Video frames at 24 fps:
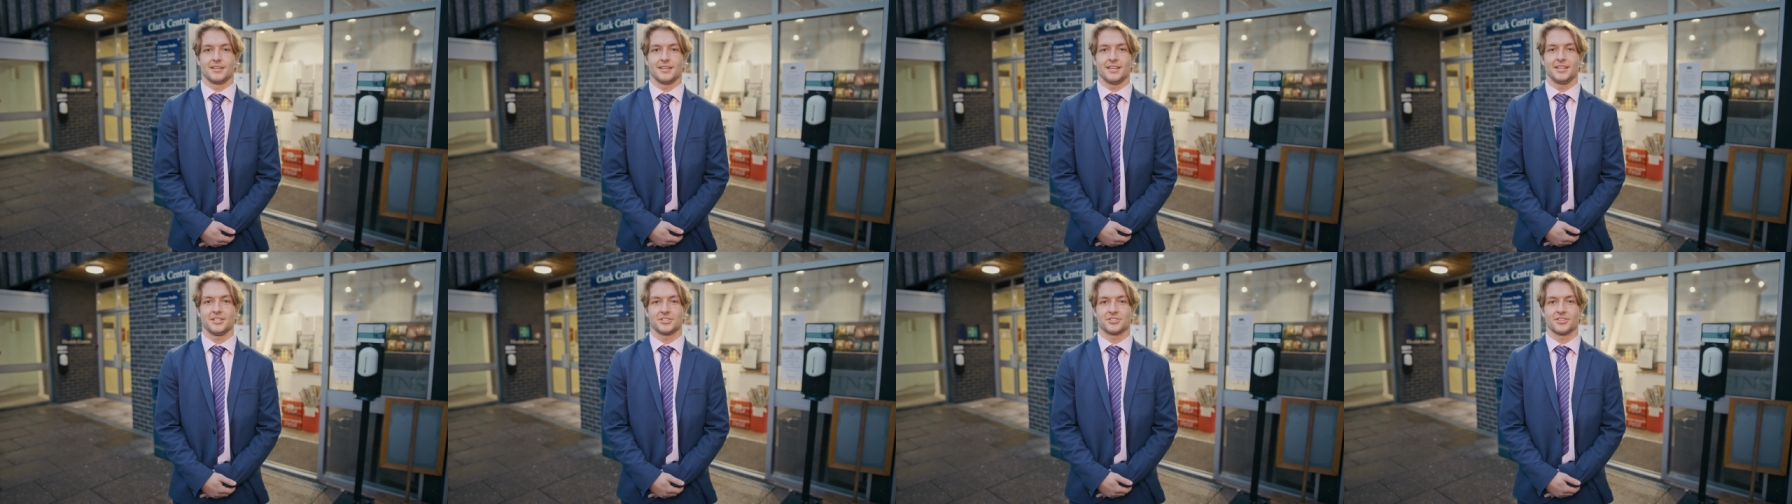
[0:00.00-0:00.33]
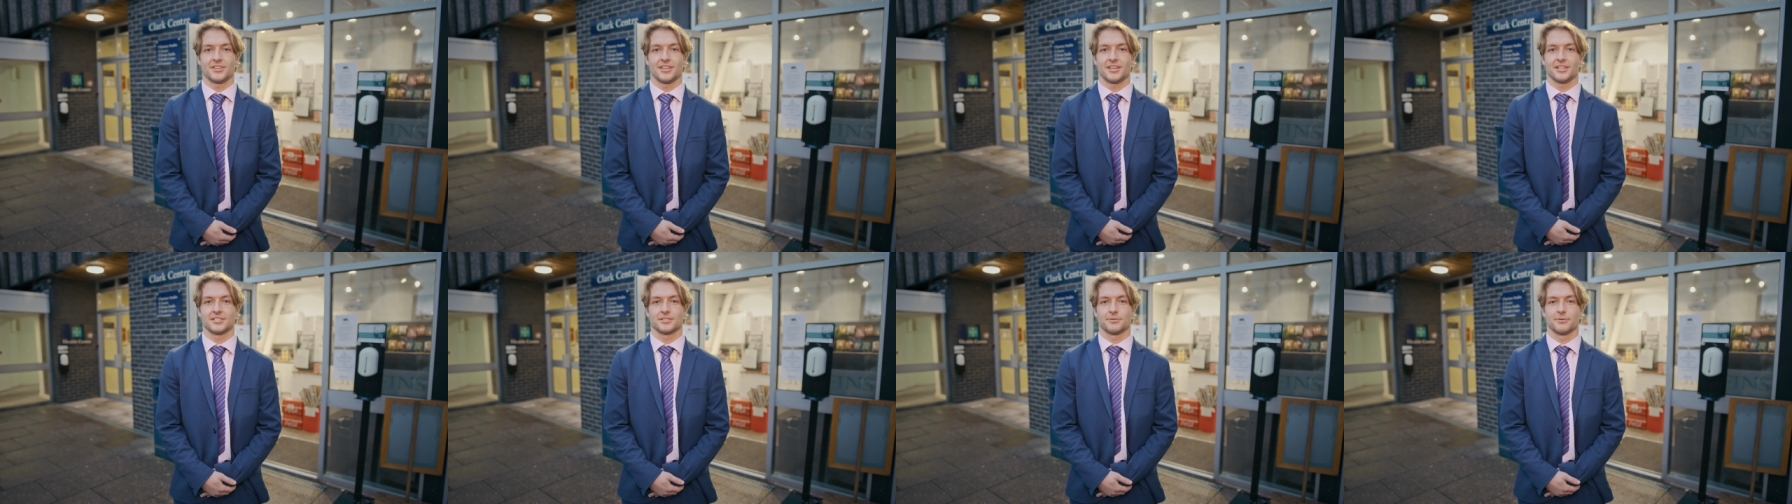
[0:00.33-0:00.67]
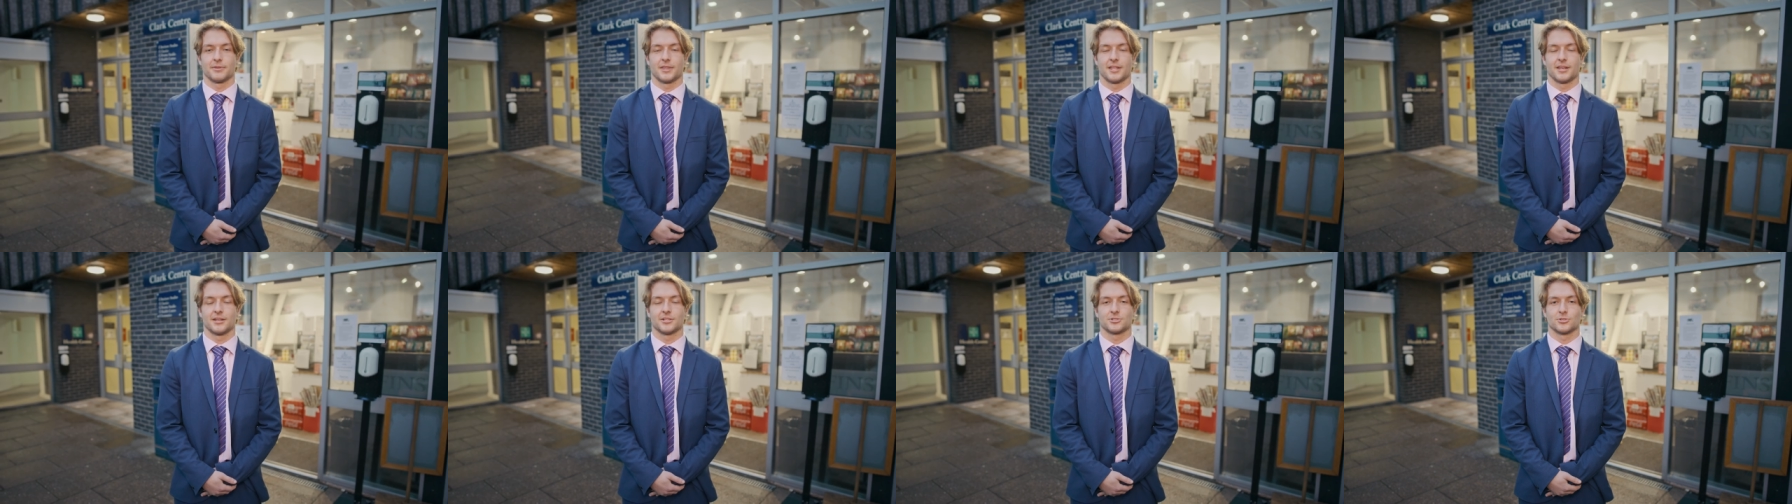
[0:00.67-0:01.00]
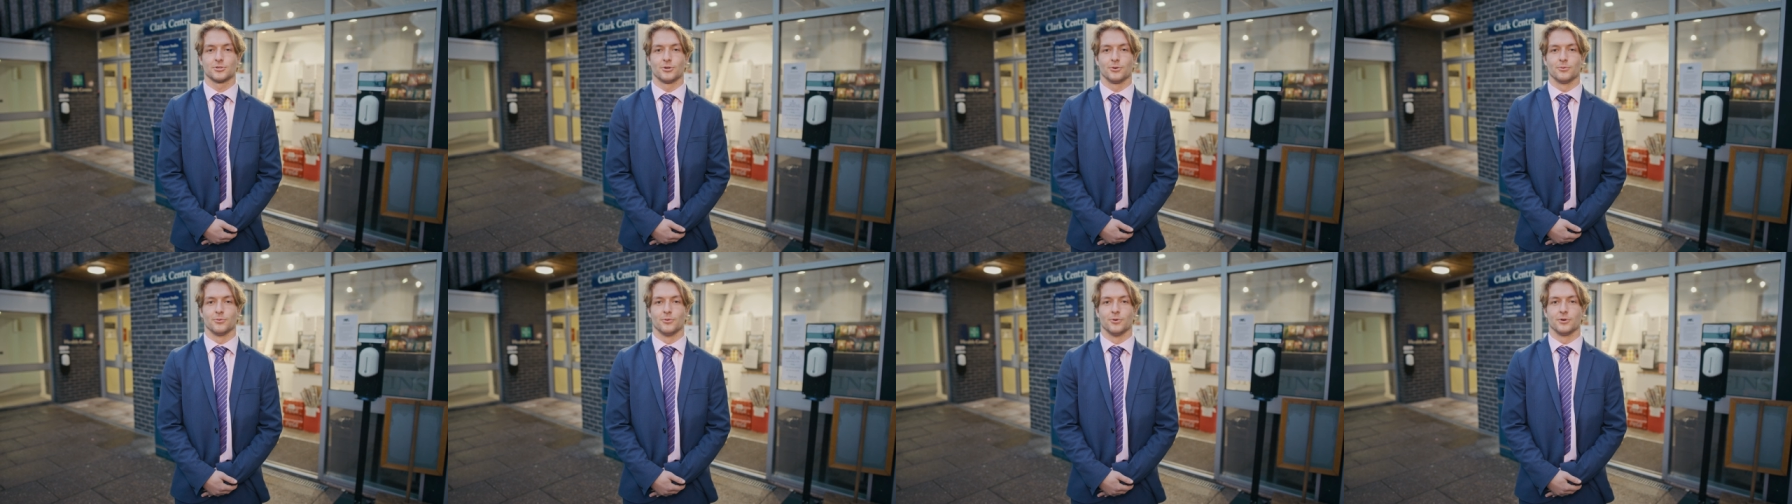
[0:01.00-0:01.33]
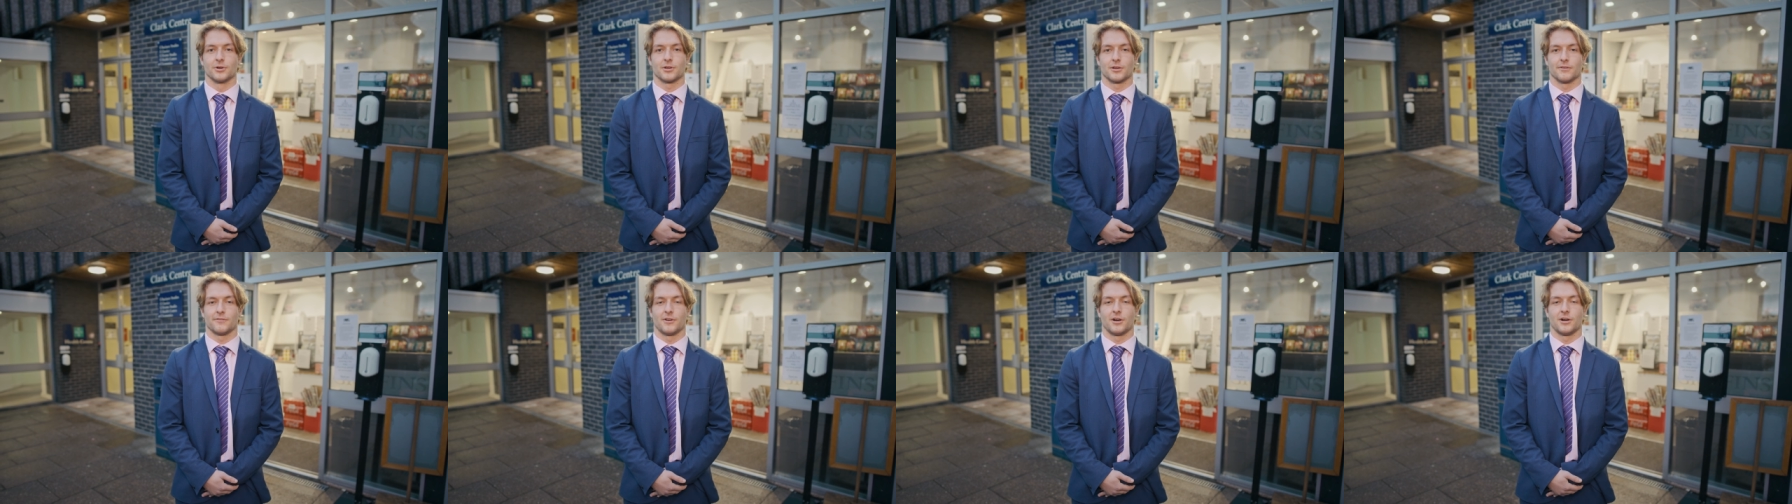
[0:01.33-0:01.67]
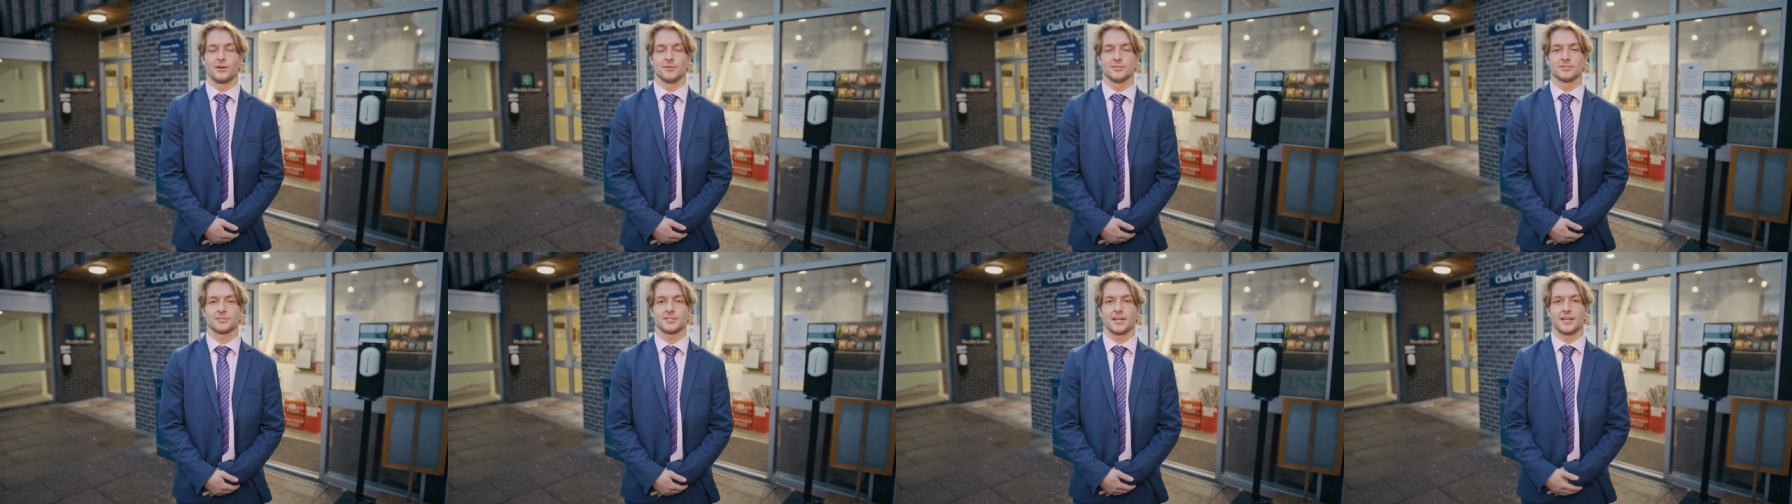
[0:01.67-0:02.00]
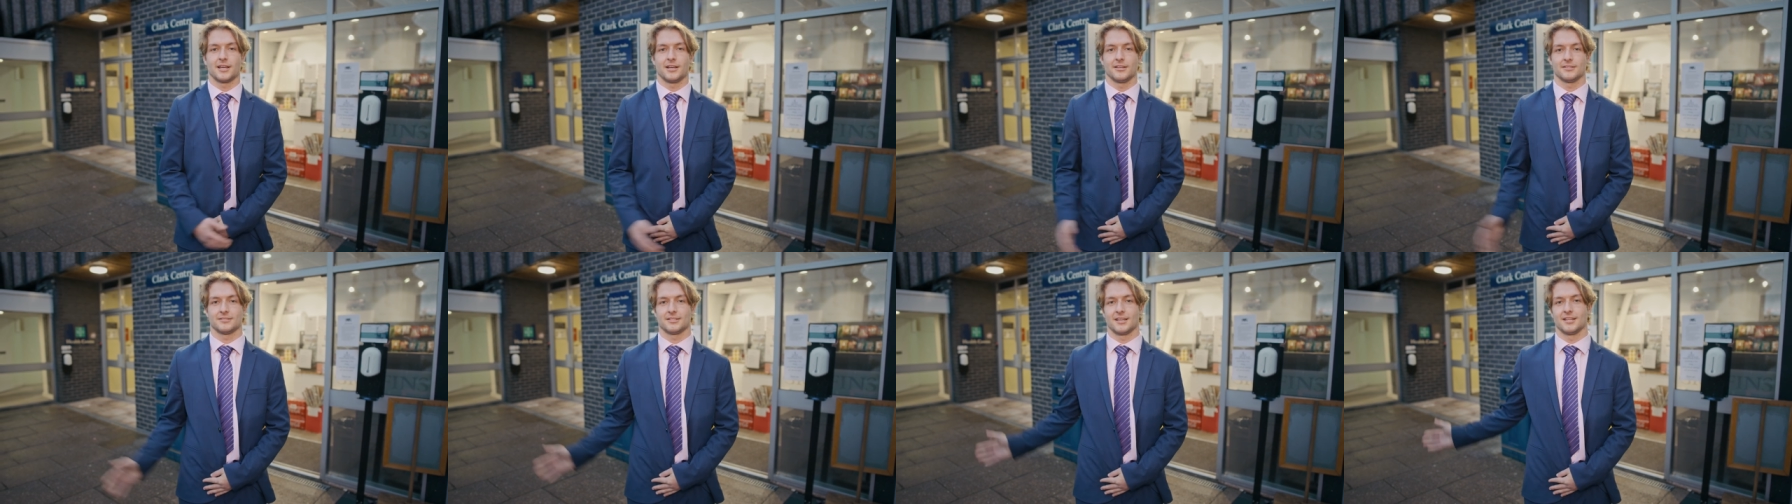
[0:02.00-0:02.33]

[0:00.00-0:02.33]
Each of these are within a short walk of our on-site health